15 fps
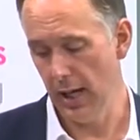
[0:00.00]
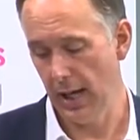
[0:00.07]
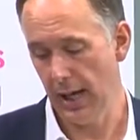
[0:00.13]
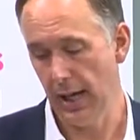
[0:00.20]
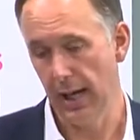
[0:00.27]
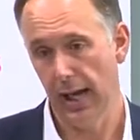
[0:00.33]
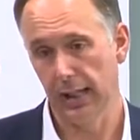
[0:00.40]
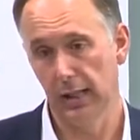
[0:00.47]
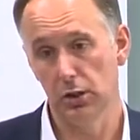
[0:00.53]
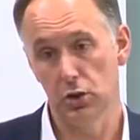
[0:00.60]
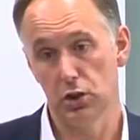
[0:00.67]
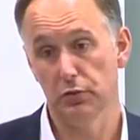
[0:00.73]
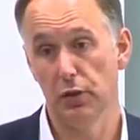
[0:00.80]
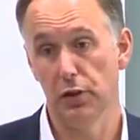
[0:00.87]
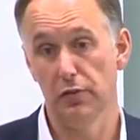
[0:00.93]
and it
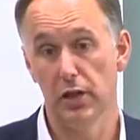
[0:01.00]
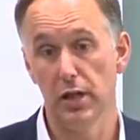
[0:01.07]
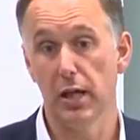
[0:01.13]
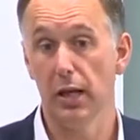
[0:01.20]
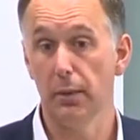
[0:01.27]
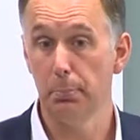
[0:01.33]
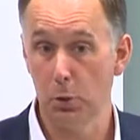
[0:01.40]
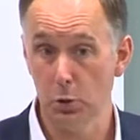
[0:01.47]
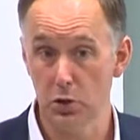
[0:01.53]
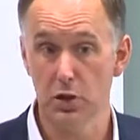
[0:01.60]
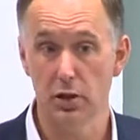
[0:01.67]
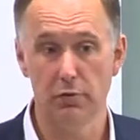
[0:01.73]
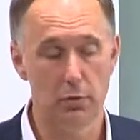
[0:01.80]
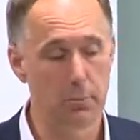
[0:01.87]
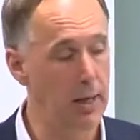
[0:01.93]
looks very, very kind of
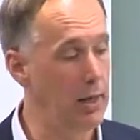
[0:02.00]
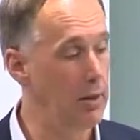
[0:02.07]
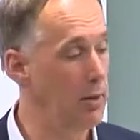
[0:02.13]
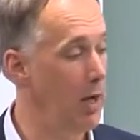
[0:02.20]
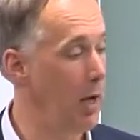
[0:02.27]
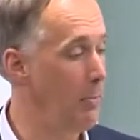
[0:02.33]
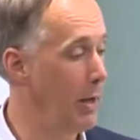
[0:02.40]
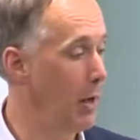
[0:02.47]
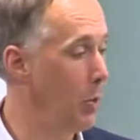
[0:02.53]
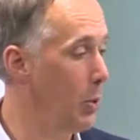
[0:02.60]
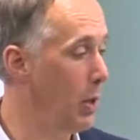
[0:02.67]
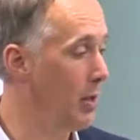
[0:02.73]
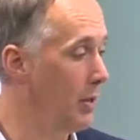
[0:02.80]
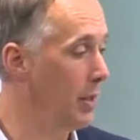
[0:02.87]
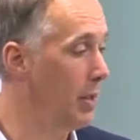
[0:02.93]
positive about
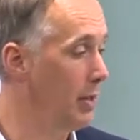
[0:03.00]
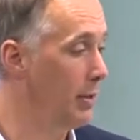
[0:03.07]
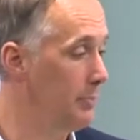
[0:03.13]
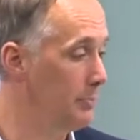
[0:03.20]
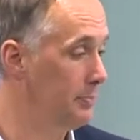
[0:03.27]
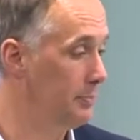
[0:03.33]
where they are.